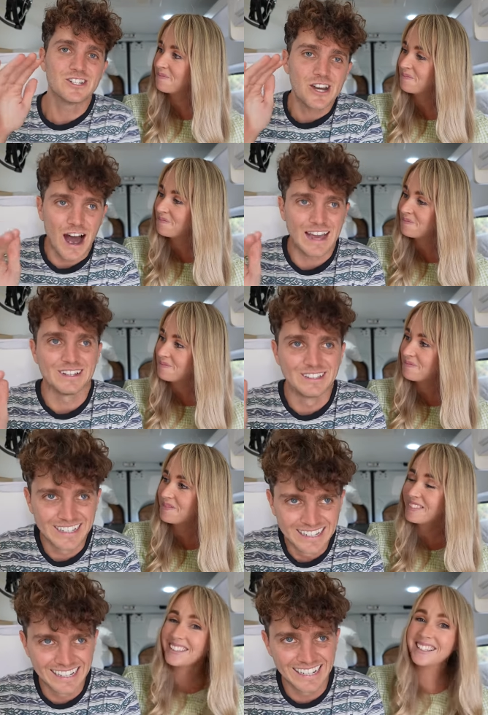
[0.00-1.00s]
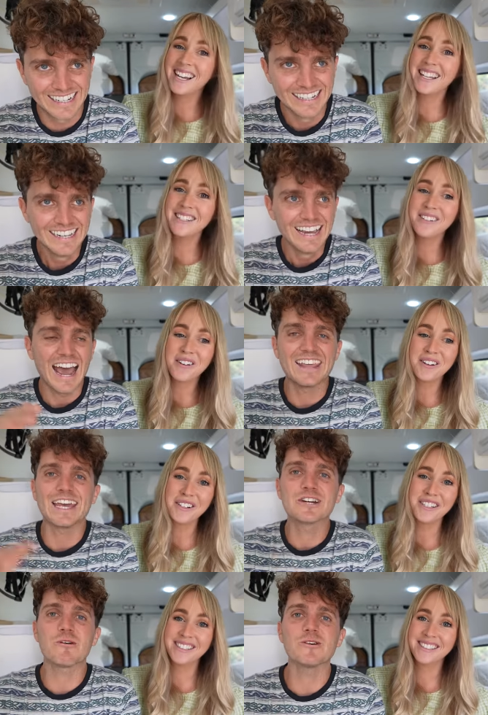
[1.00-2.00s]
Speaker 1: child. I know. and
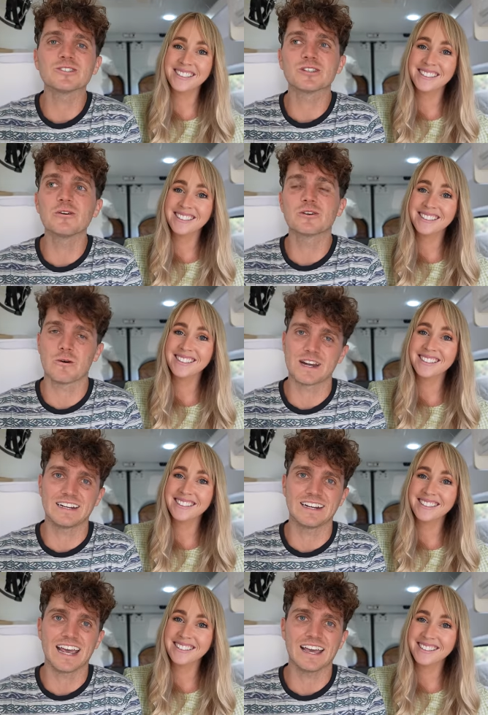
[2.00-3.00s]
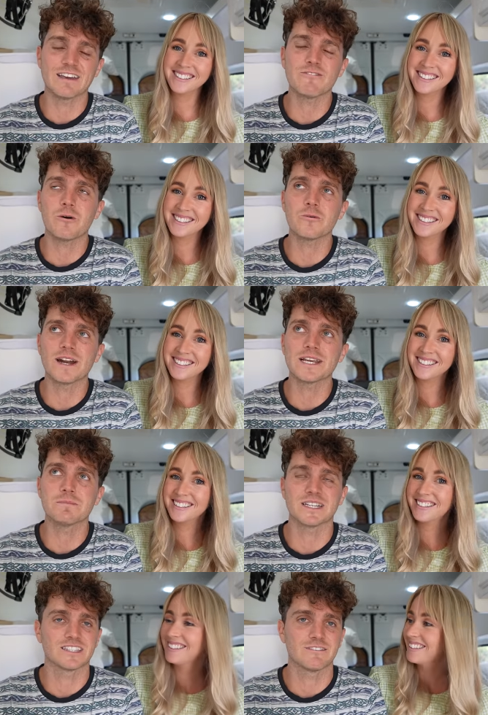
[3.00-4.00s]
they grow so quickly, and they've already
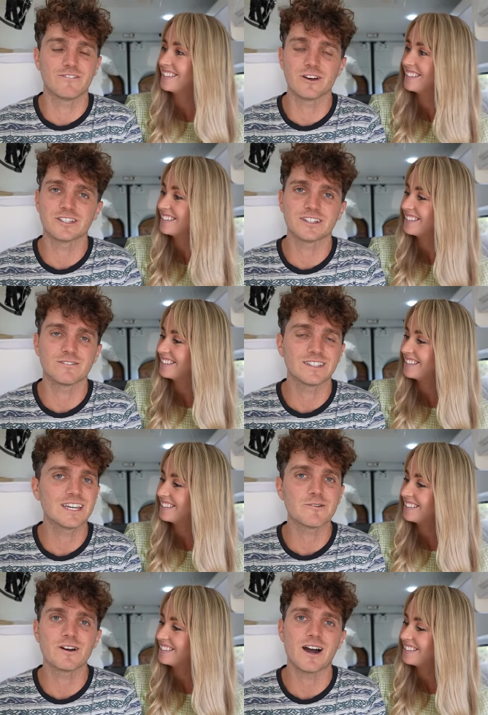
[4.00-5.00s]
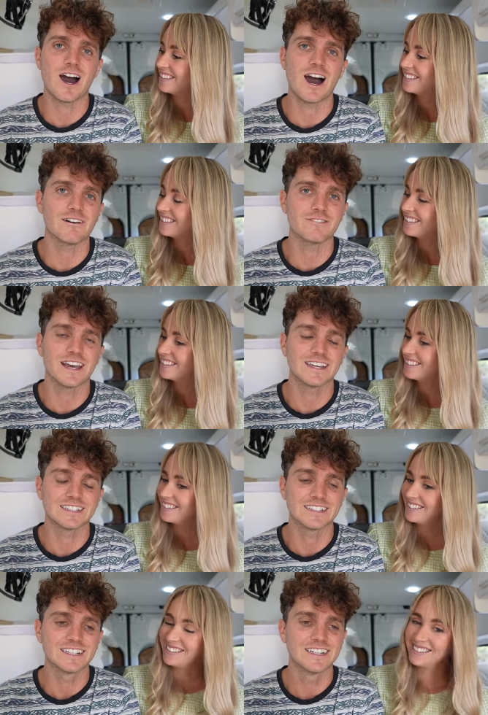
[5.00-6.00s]
missed the first year and a half,
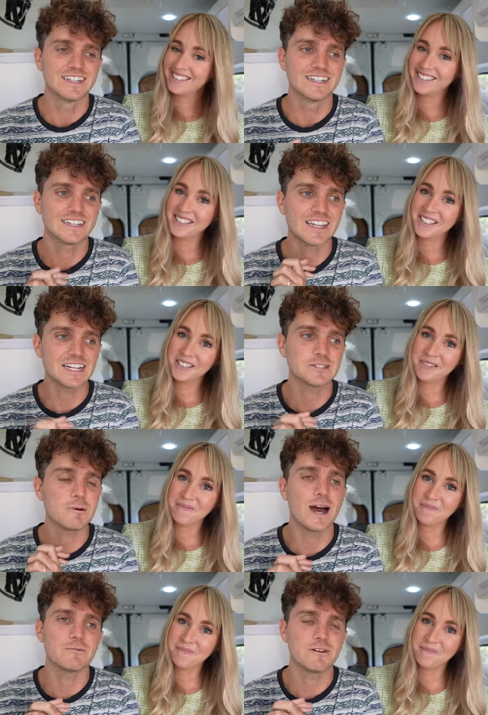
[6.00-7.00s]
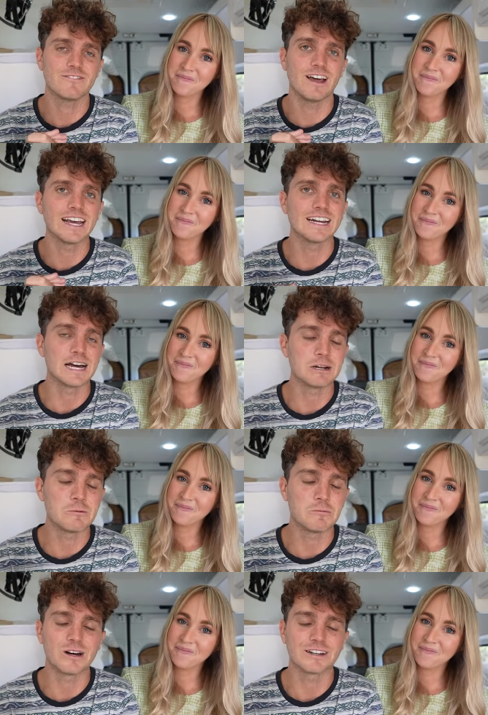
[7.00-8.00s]
and that's why we're flying out
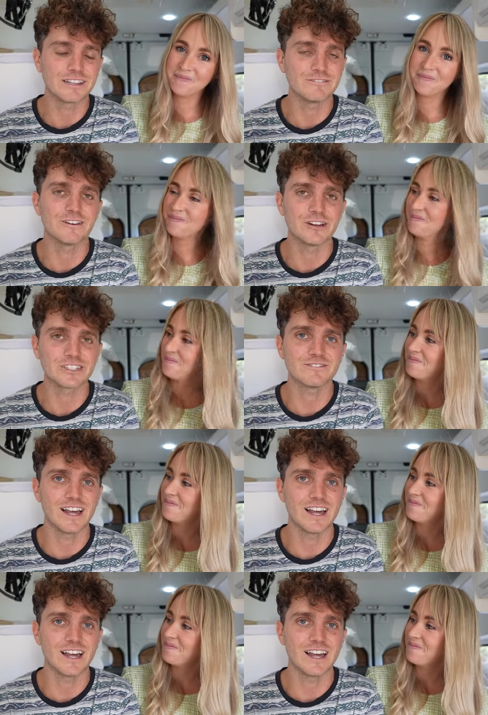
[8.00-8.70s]
on one of the first